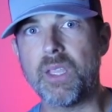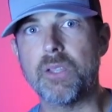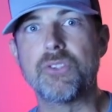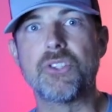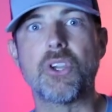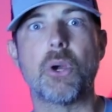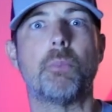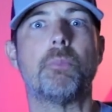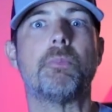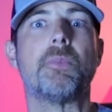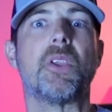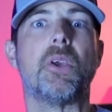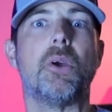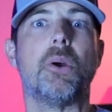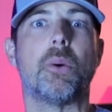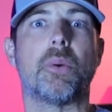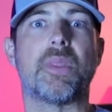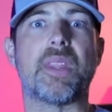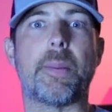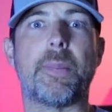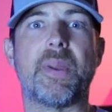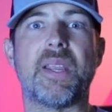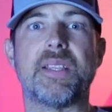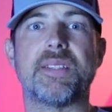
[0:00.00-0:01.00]
So with
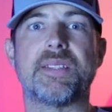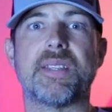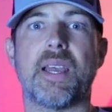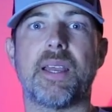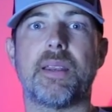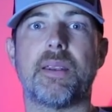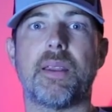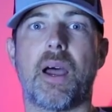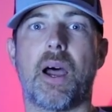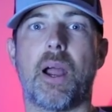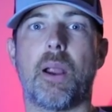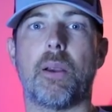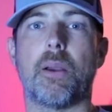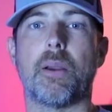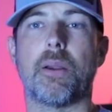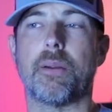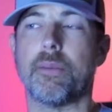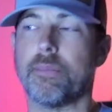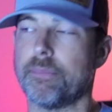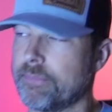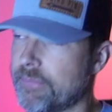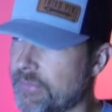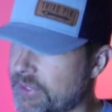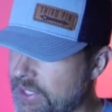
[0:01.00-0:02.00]
that being said, I
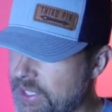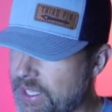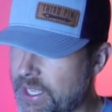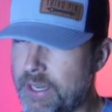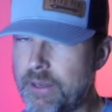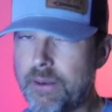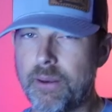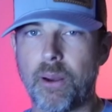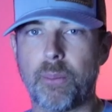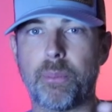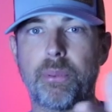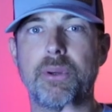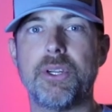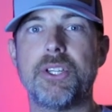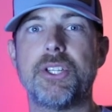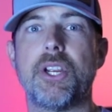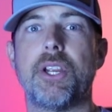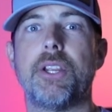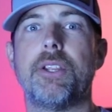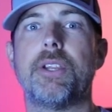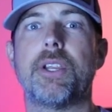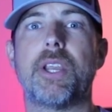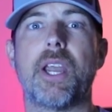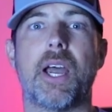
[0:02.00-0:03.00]
again
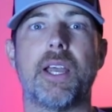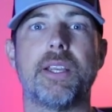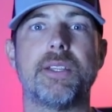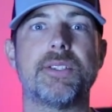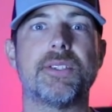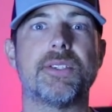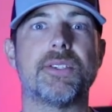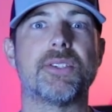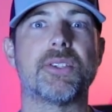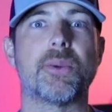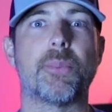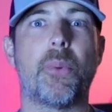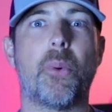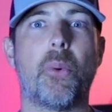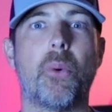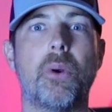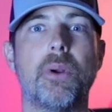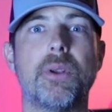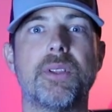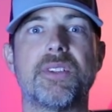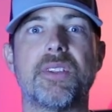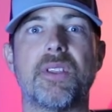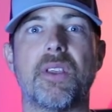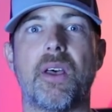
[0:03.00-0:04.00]
appreciate you guys'
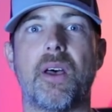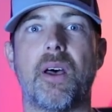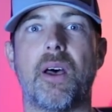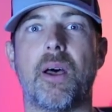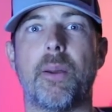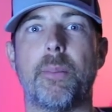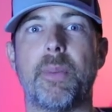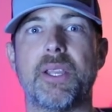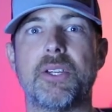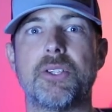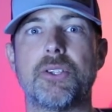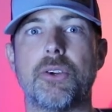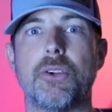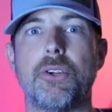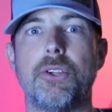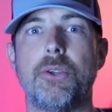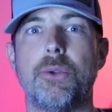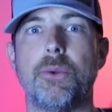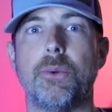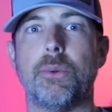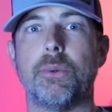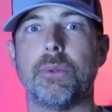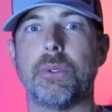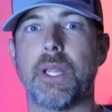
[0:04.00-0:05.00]
support. Make sure
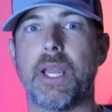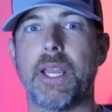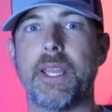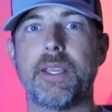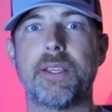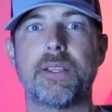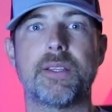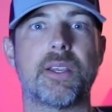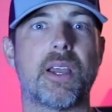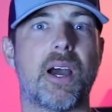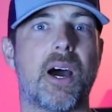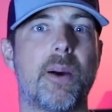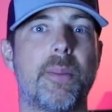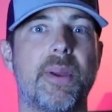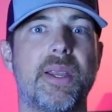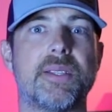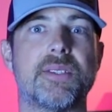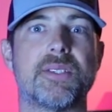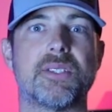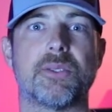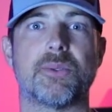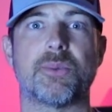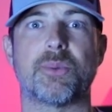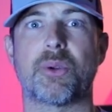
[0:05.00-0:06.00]
you like,
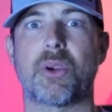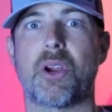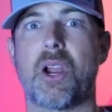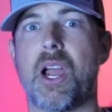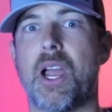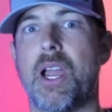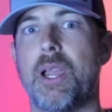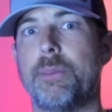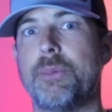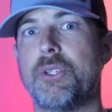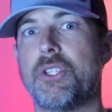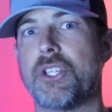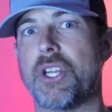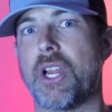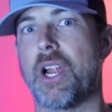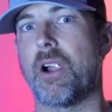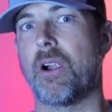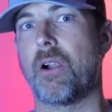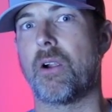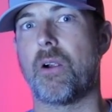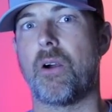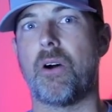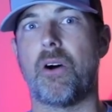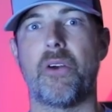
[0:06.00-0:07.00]
comment, subscribe,
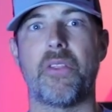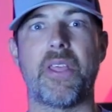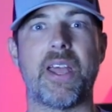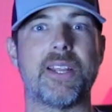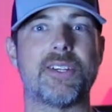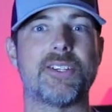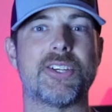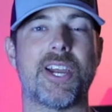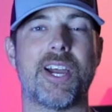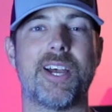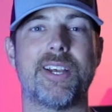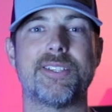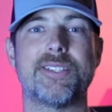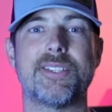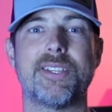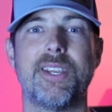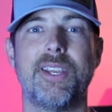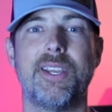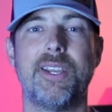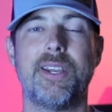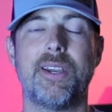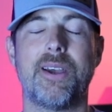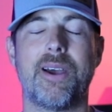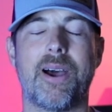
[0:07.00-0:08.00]
share, all that jazz.
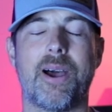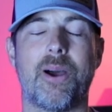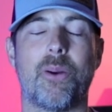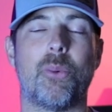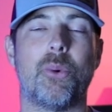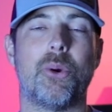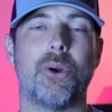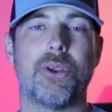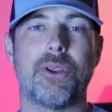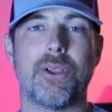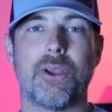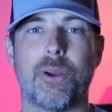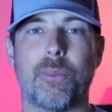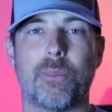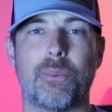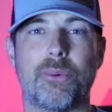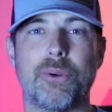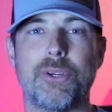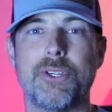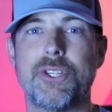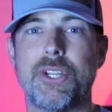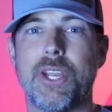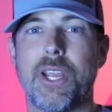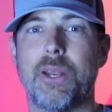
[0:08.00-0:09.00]
I would
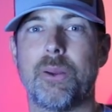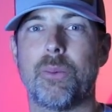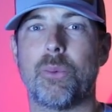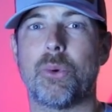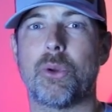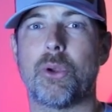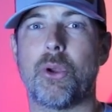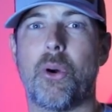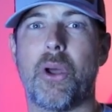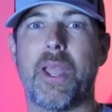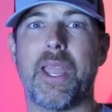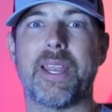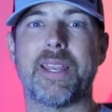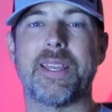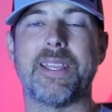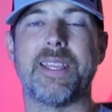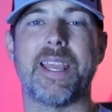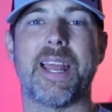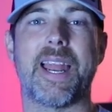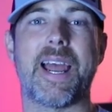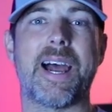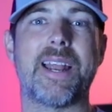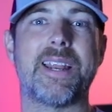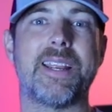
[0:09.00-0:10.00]
appreciate it. We'll go ahead and
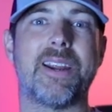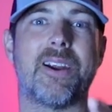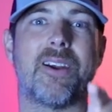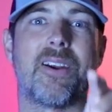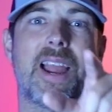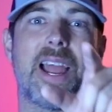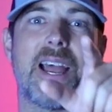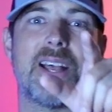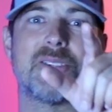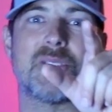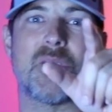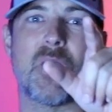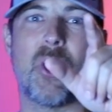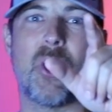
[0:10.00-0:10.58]
get out of here. As